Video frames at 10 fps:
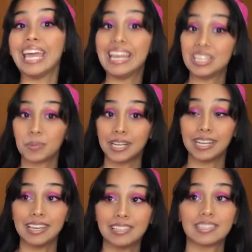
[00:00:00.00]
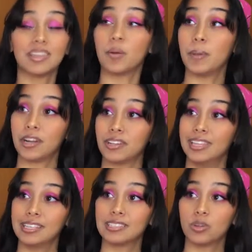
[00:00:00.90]
It is what it is. There are bigger
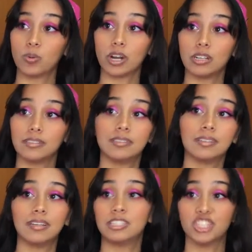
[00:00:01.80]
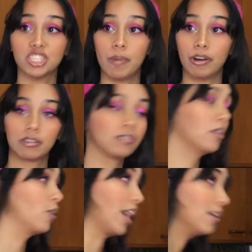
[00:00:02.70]
things in the world. It's just milk.
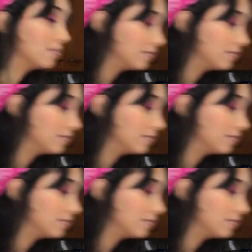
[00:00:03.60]
Okay.